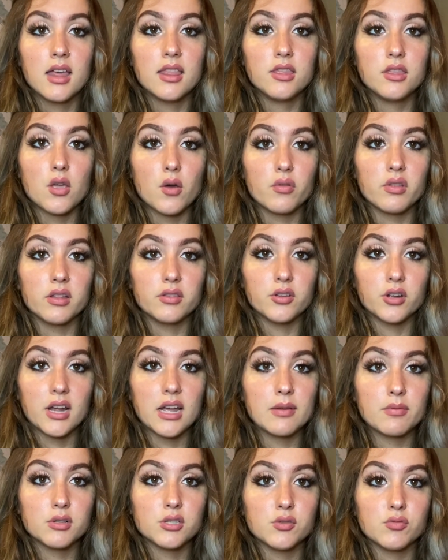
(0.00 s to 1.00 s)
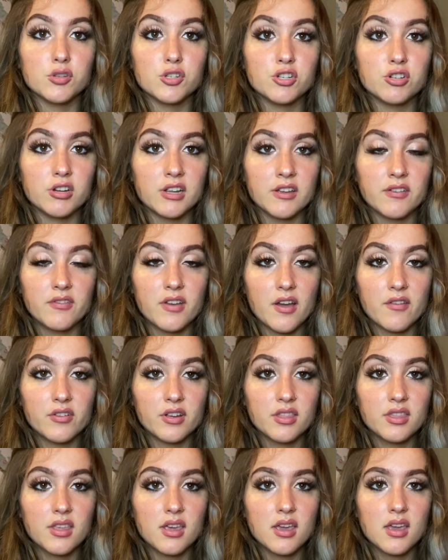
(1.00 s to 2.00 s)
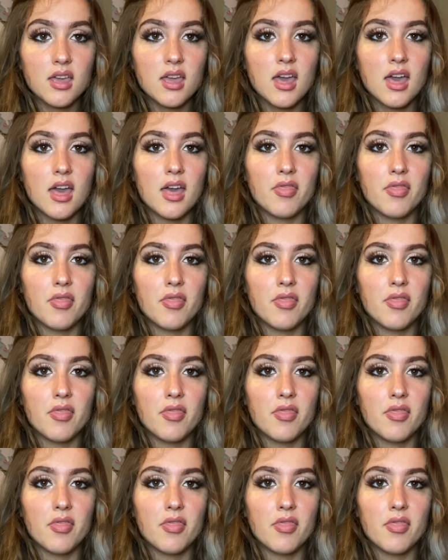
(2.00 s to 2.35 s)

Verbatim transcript: know that they're able to achieve everything.